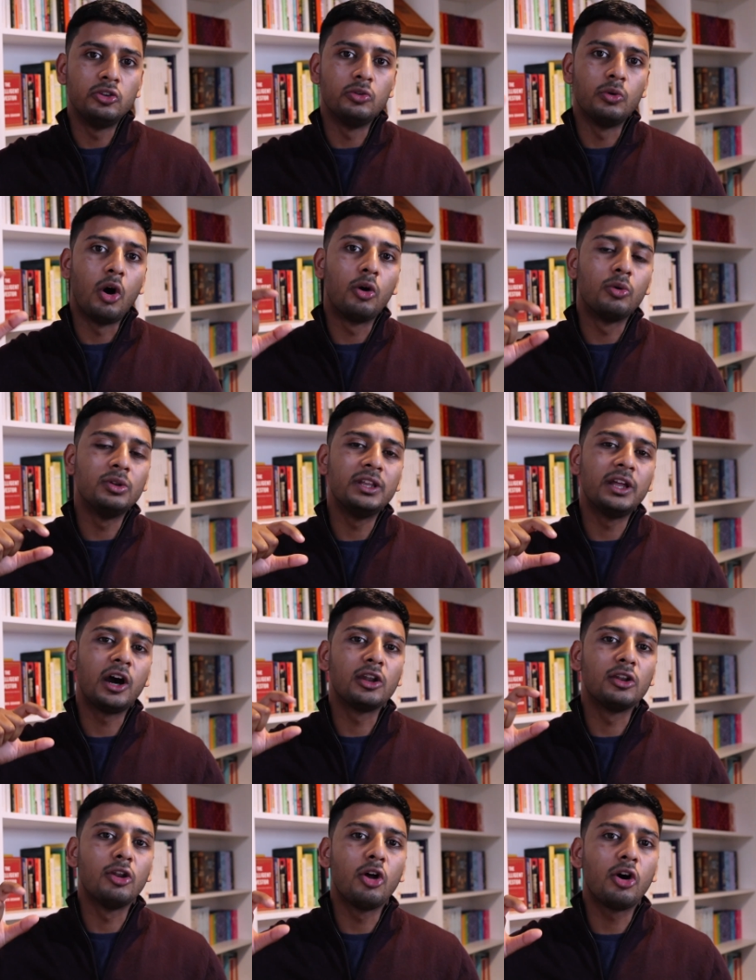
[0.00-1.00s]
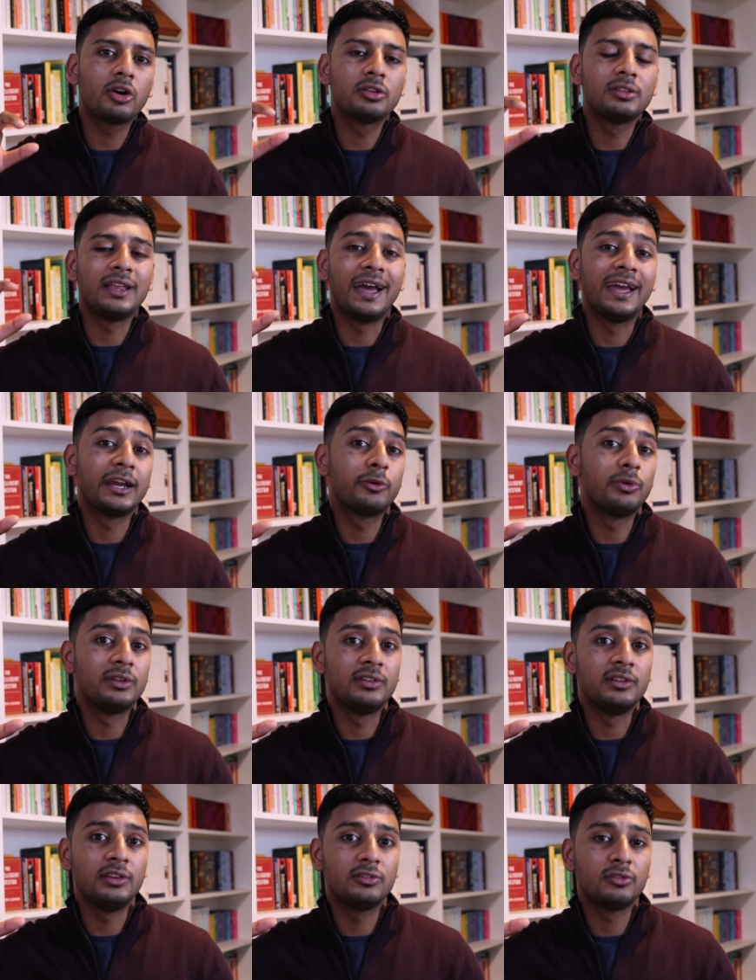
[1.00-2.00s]
You only unlock that
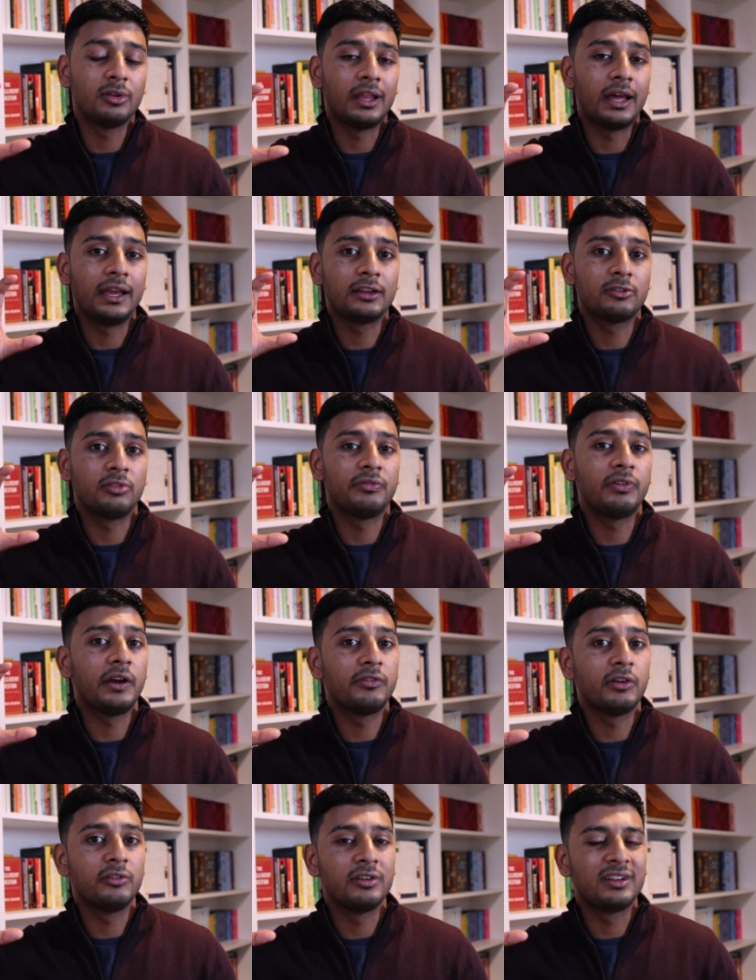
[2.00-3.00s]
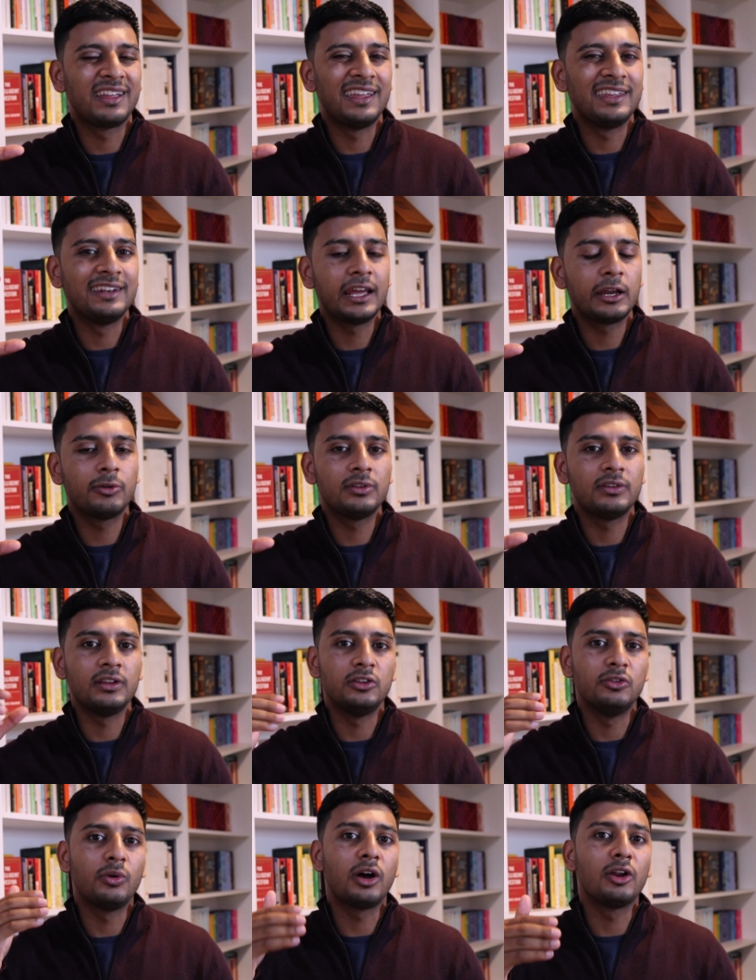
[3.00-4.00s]
equity, so that extra 500k in equity,
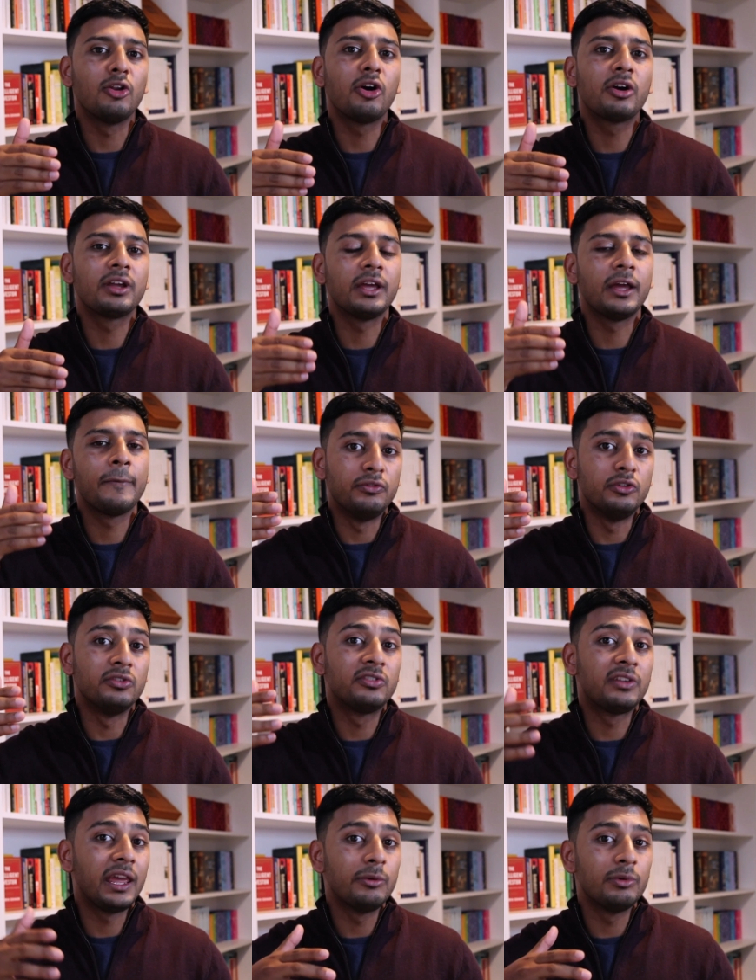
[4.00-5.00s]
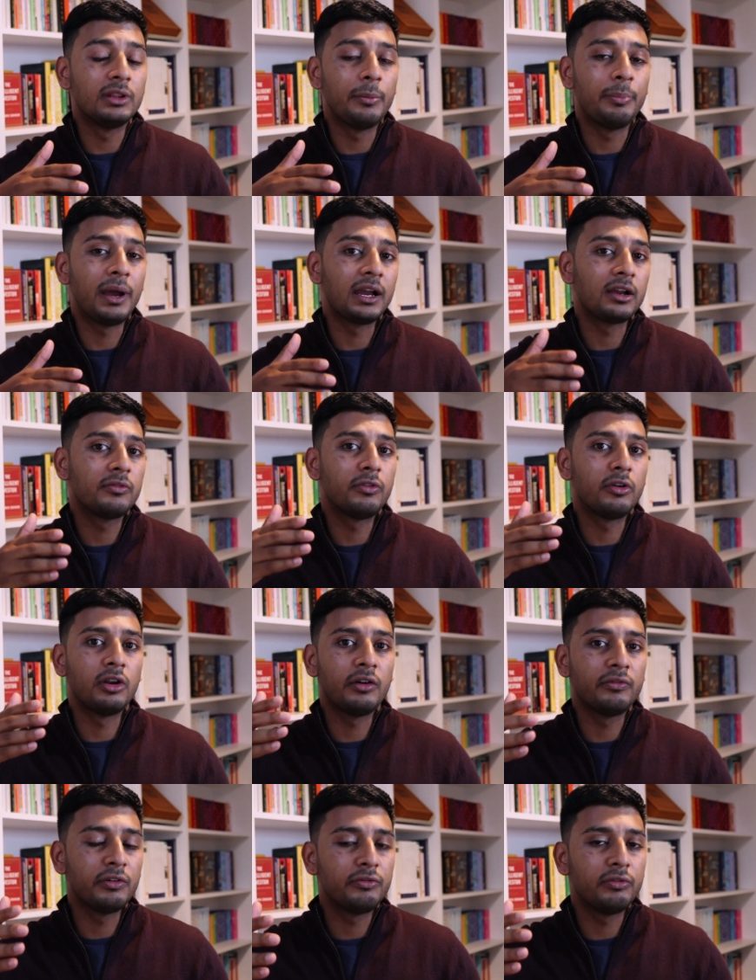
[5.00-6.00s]
you unlock it if you stay with the bank for
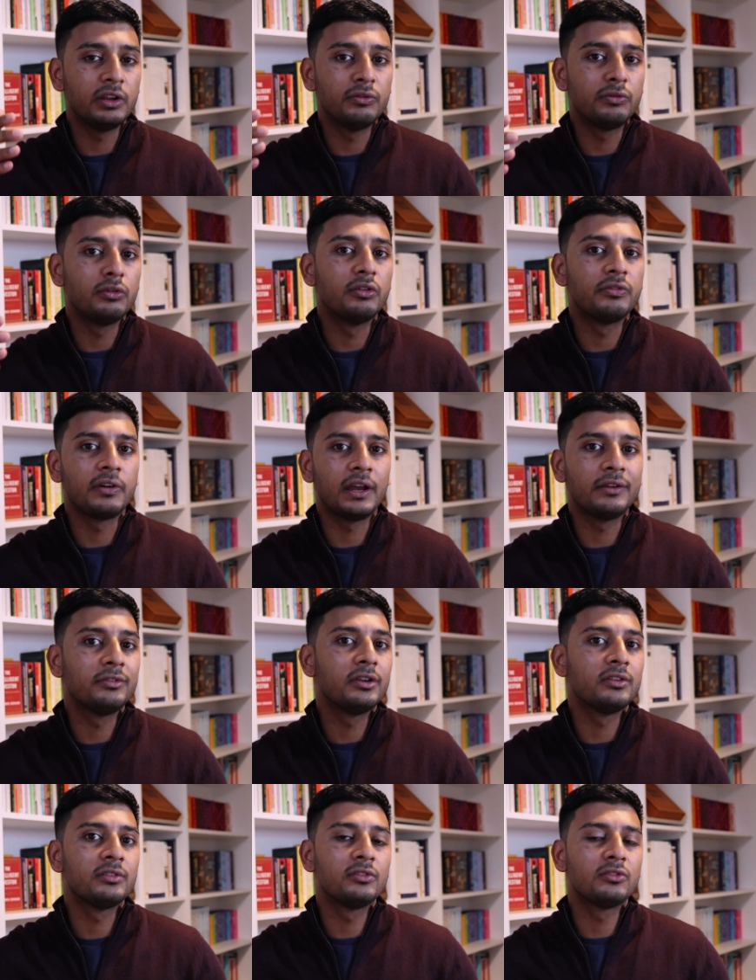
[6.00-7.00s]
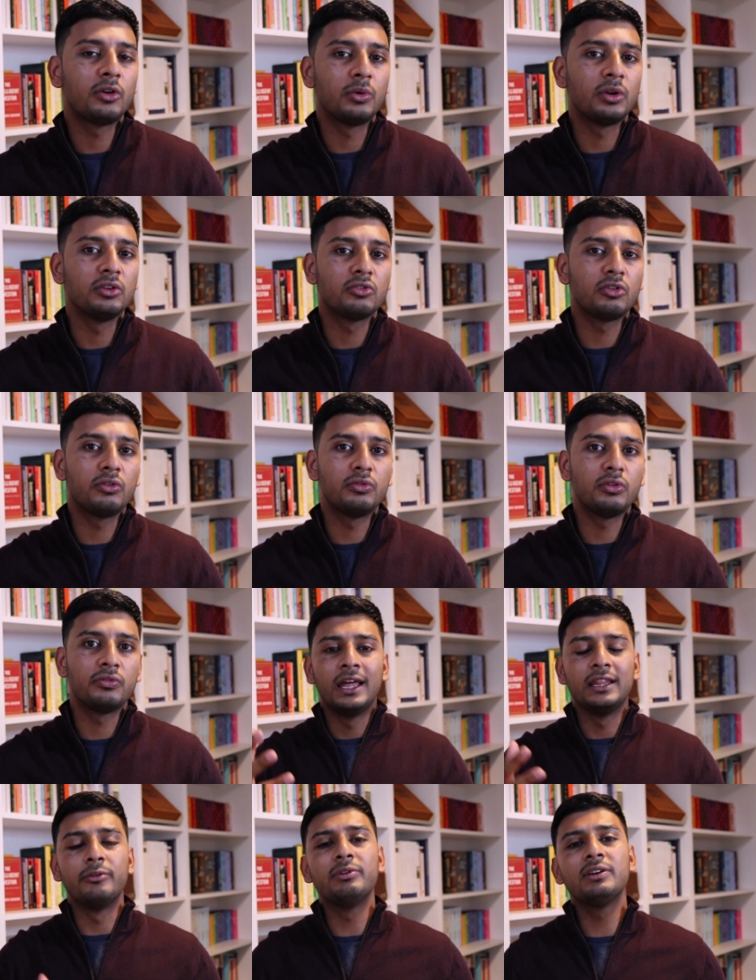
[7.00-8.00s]
another three, four, five years, so on and so forth.
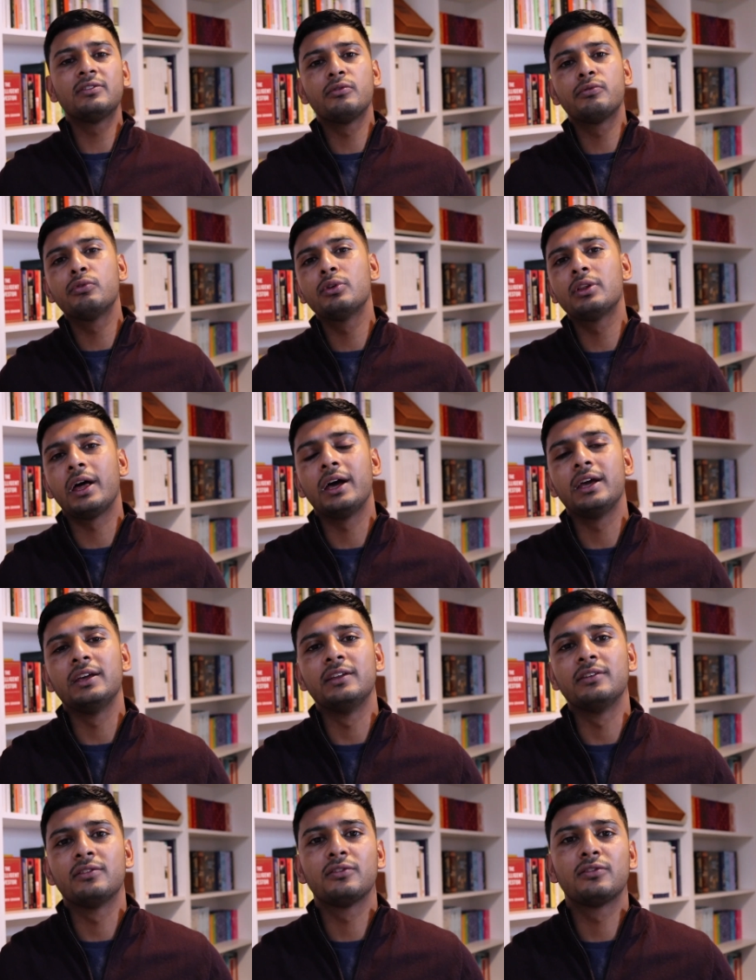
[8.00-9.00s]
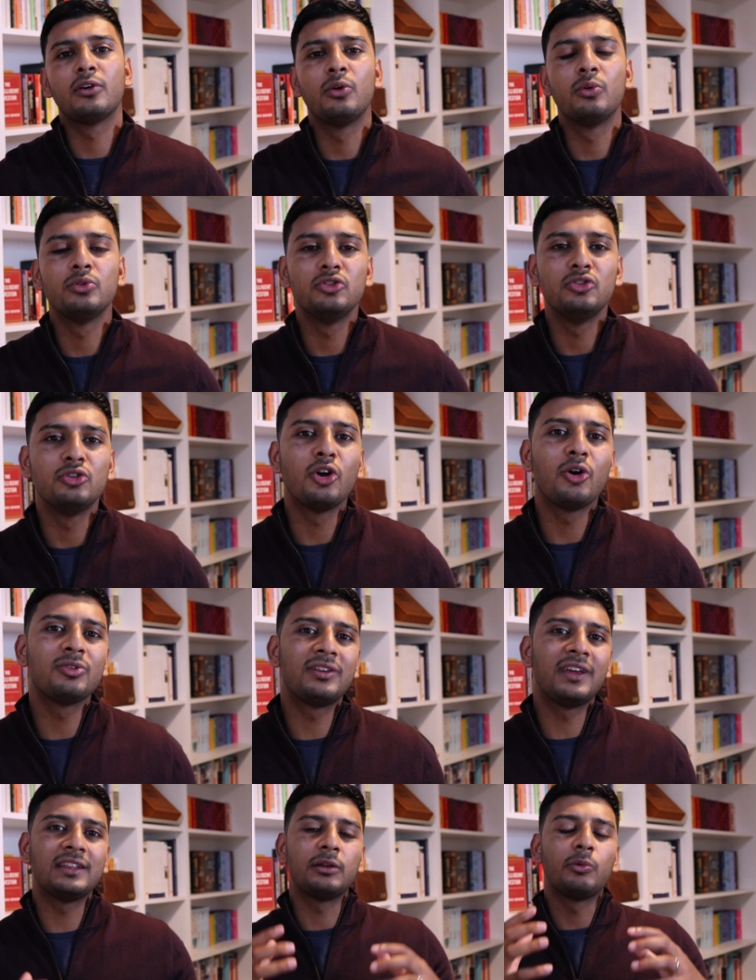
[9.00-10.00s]
And the reason for that is so you don't
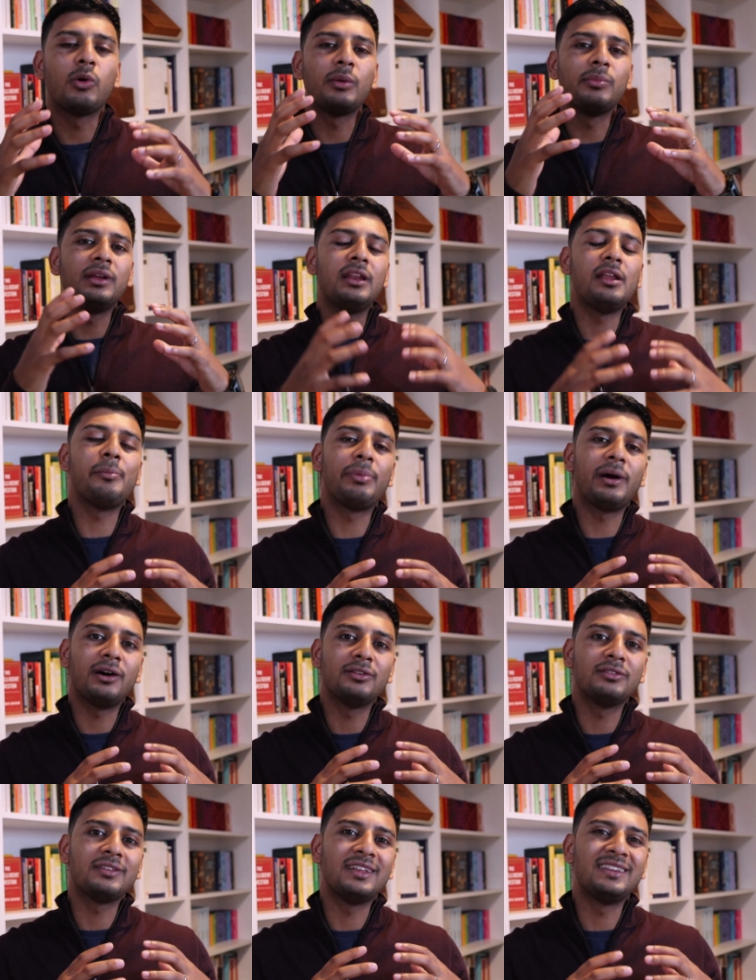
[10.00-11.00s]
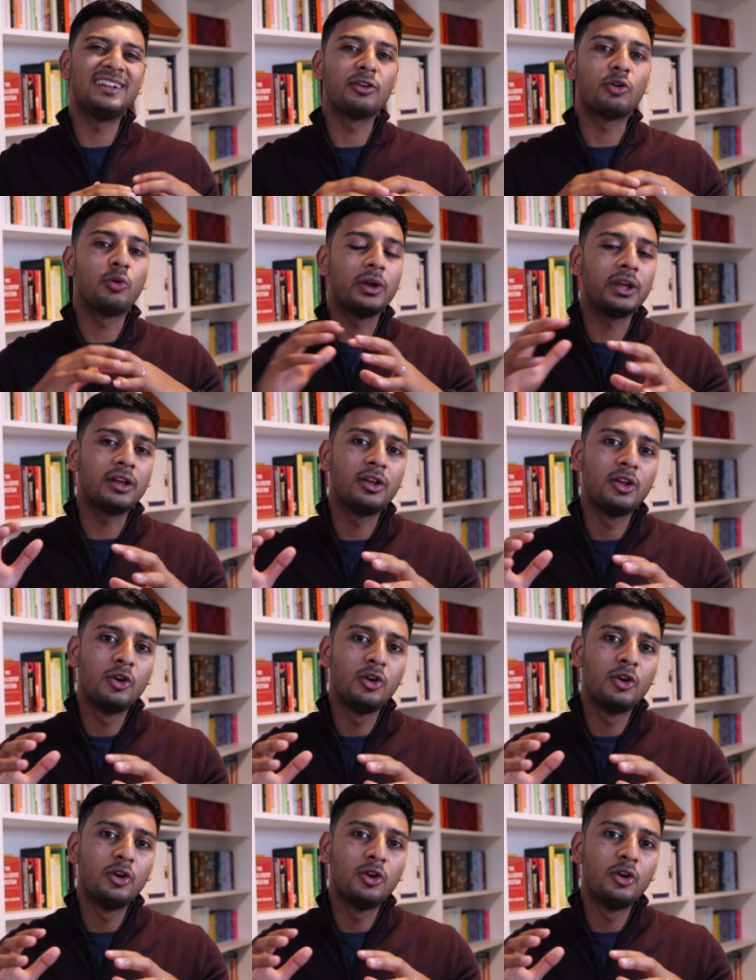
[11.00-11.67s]
take the one million pounds and then quit